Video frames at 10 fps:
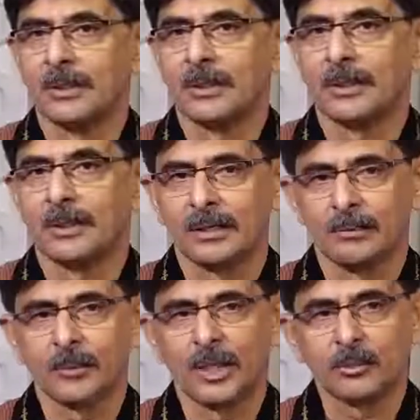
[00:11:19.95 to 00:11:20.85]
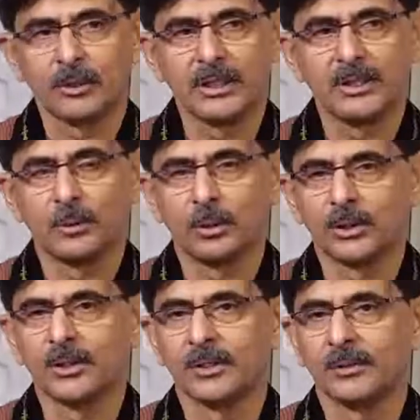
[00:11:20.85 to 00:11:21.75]
I'm really
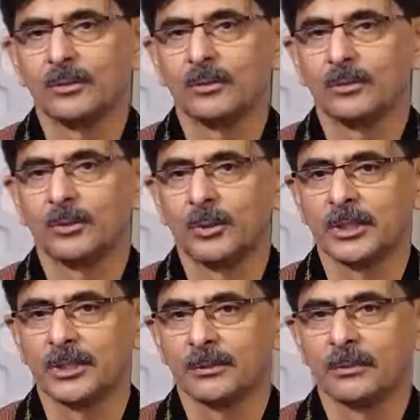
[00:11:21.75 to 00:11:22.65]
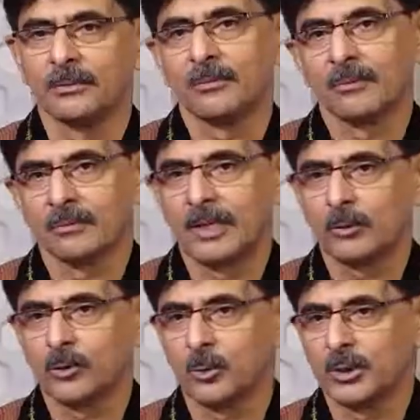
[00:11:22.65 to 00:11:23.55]
honored to be around.
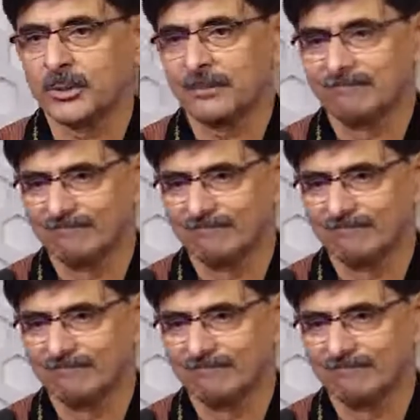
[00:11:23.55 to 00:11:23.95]
Thank you so much.